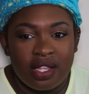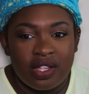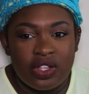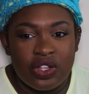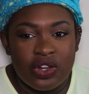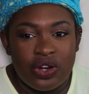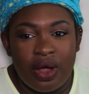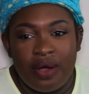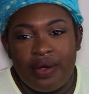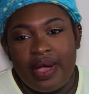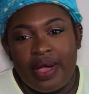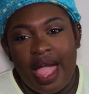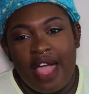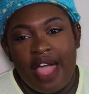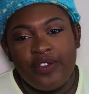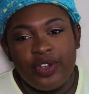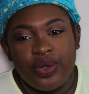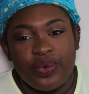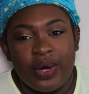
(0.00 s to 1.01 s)
you know,
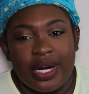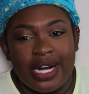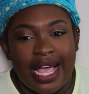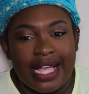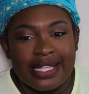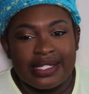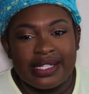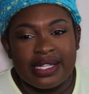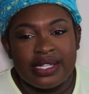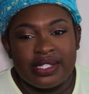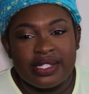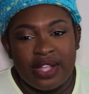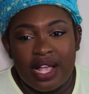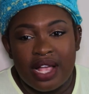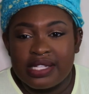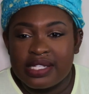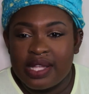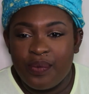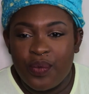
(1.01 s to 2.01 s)
everyone has to
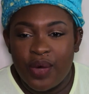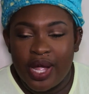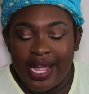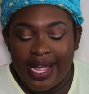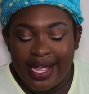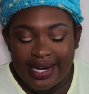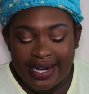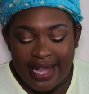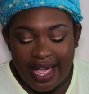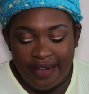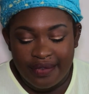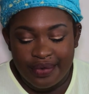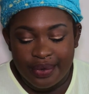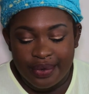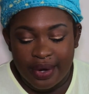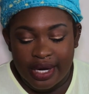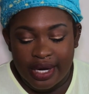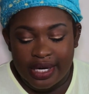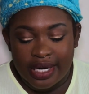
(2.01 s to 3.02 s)
start somewhere, and
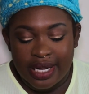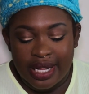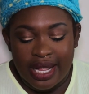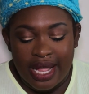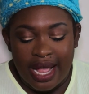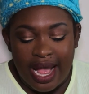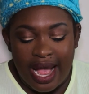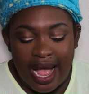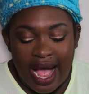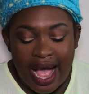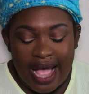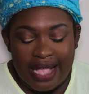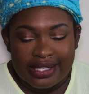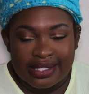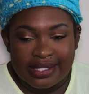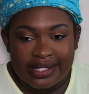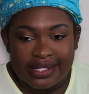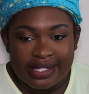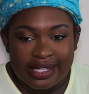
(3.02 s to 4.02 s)
everyone
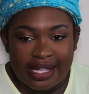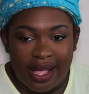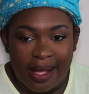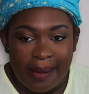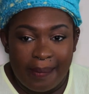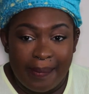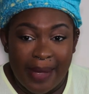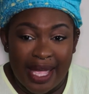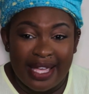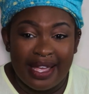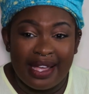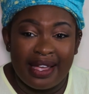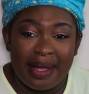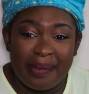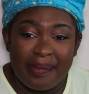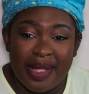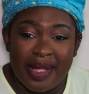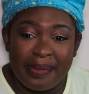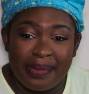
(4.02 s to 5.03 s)
has to make a
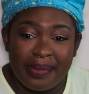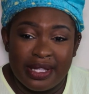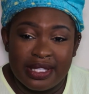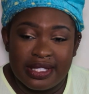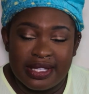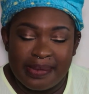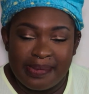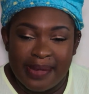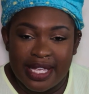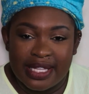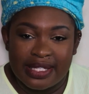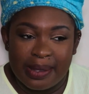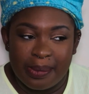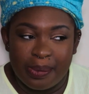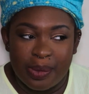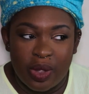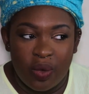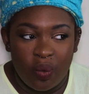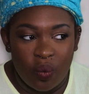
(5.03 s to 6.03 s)
commitment to make
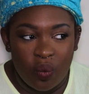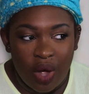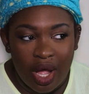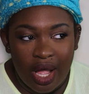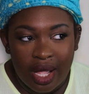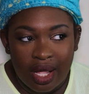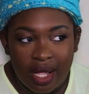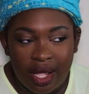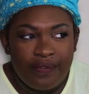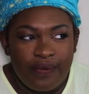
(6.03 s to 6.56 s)
something work.